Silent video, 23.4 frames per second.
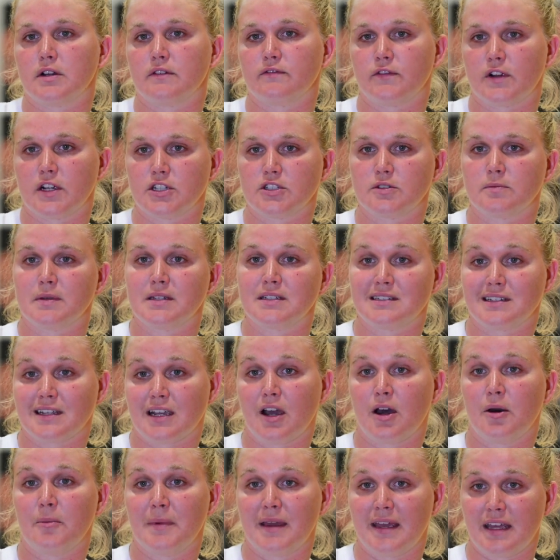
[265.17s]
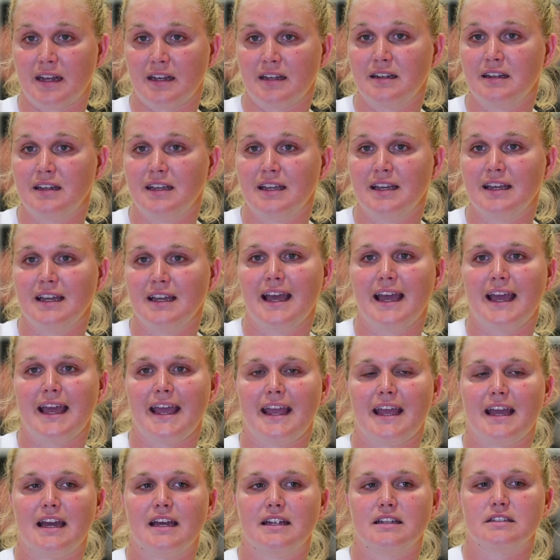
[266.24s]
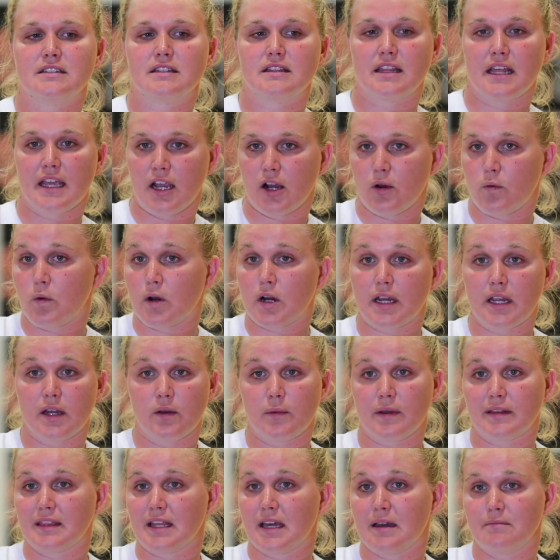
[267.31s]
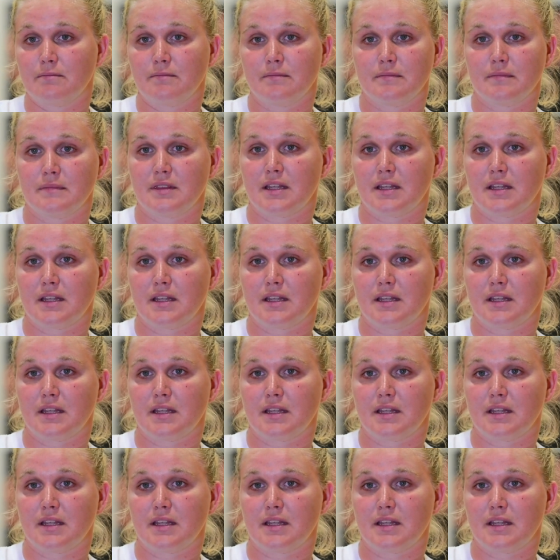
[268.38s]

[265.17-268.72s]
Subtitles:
and freshmen to come in, and they are working with them.